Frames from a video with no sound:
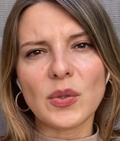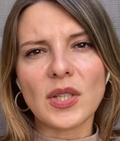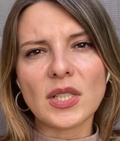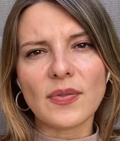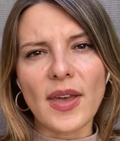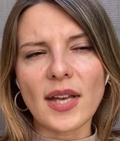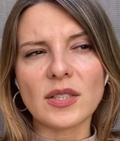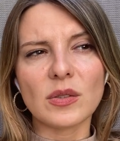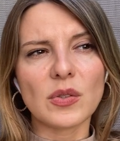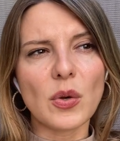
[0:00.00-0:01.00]
to this
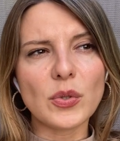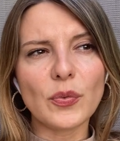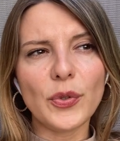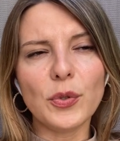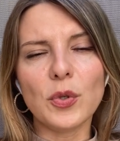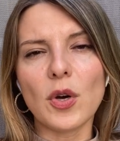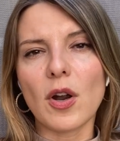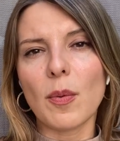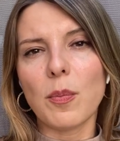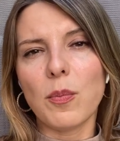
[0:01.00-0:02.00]
fact. So those of you who are